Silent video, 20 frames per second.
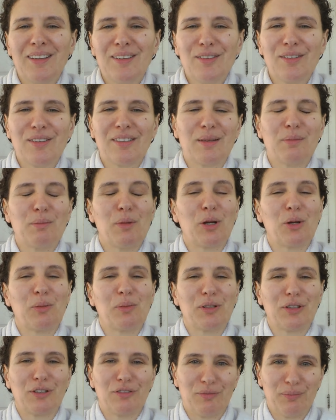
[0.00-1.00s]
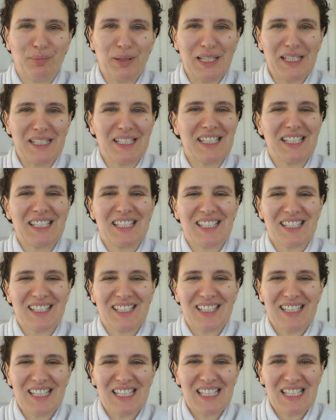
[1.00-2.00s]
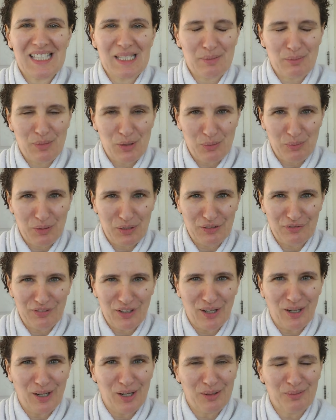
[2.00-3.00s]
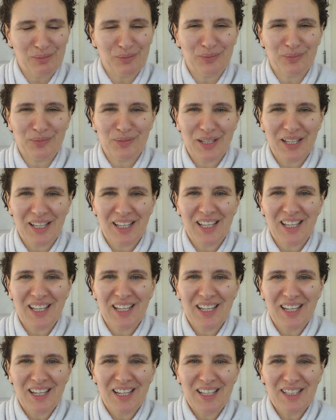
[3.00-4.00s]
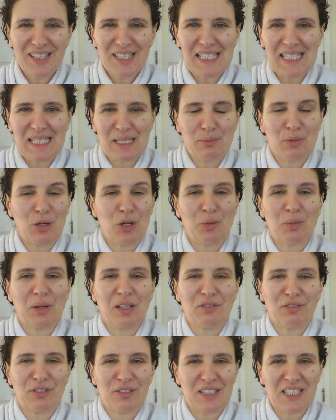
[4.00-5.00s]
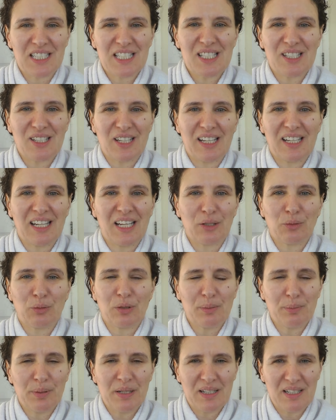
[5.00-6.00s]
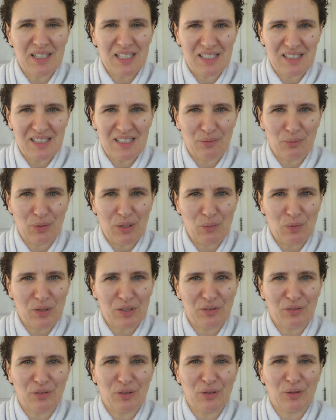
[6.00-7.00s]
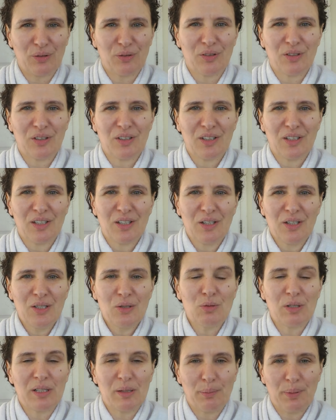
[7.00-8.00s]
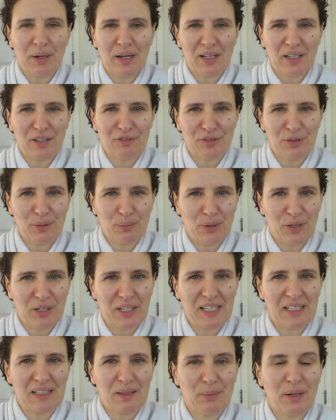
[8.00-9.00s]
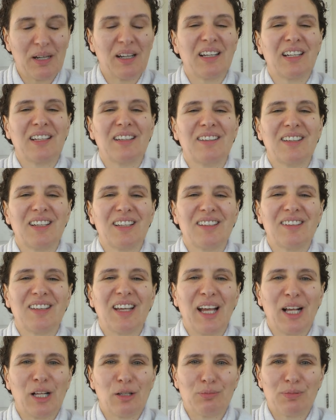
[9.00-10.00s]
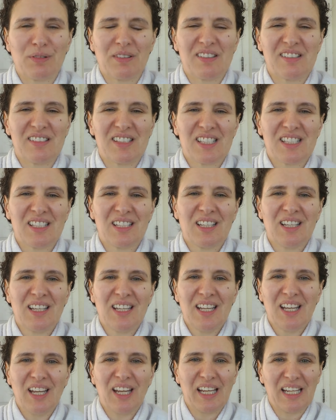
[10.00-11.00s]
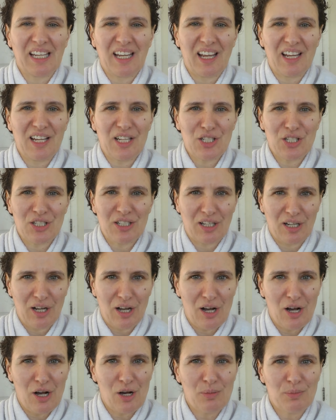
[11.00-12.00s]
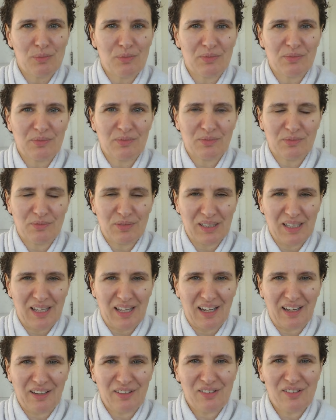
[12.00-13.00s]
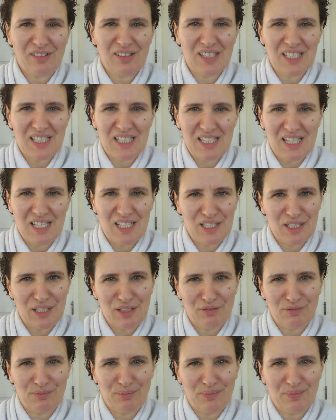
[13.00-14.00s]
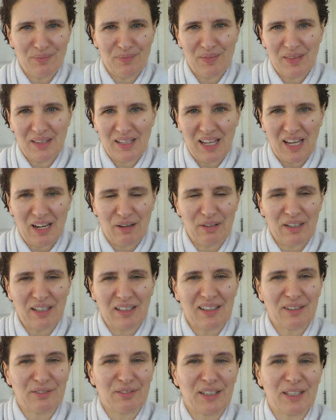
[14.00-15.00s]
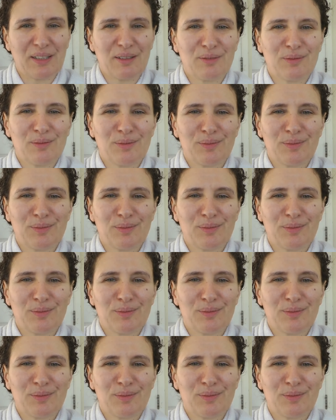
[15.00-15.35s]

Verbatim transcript: It's a moment of peace, it's a moment of calm. It's the moment for us to connect with the person we want to, with a part of the body and the mind that helps us engage in a calm, relaxed, assertive, caring, loving.